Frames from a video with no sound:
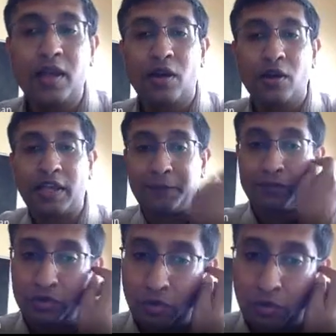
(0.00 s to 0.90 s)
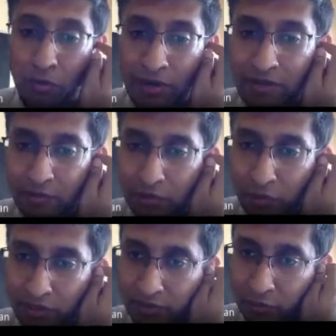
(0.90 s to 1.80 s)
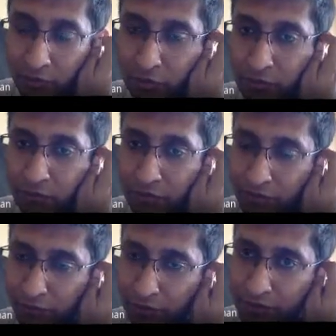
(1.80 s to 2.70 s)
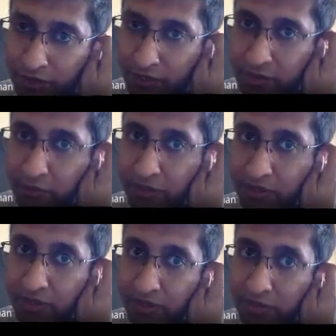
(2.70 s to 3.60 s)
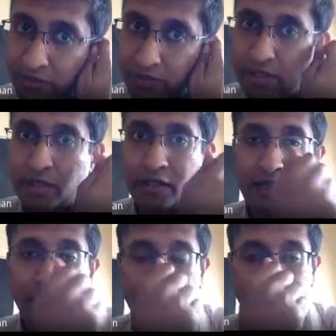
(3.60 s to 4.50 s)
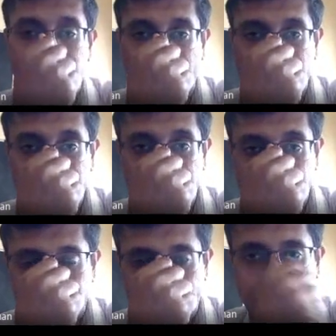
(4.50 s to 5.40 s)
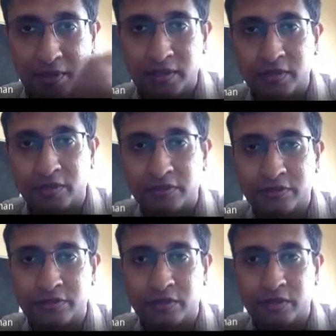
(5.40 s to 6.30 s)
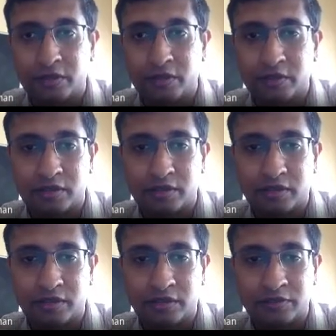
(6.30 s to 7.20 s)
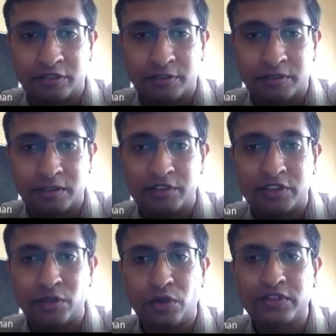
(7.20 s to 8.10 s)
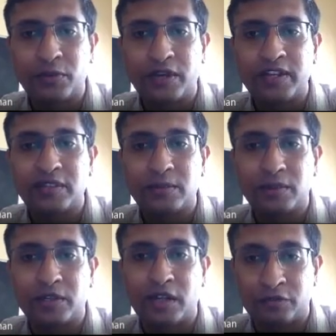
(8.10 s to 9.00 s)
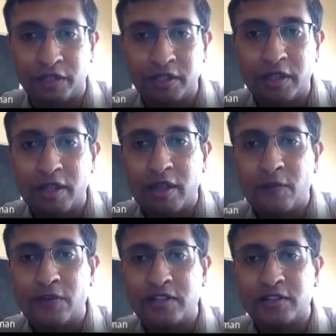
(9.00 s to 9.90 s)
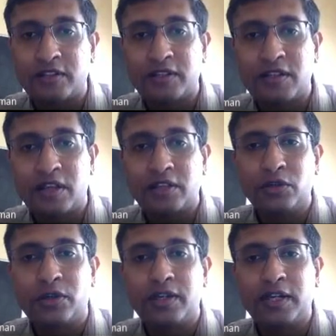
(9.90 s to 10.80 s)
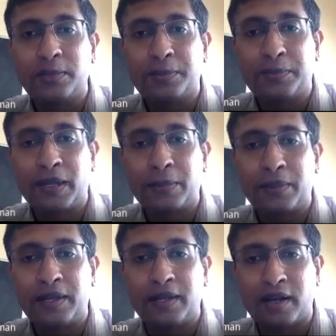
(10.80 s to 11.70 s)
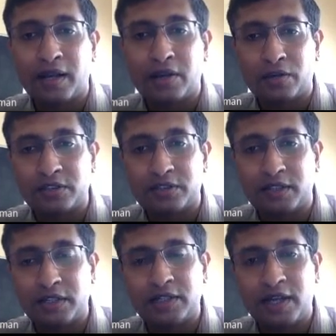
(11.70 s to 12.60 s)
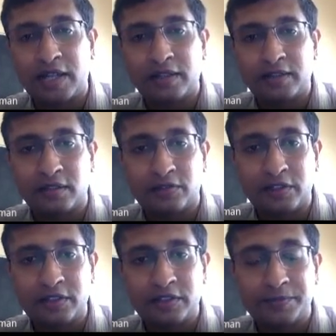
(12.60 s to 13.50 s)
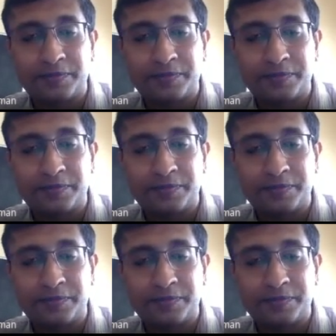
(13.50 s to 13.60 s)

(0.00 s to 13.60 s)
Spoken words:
Okay, so why are we doing this? So we are first of all studying these materials to probe surface properties of such materials, which looks very similar to graphene, which is you create primarily a Dirac cone state at the surface.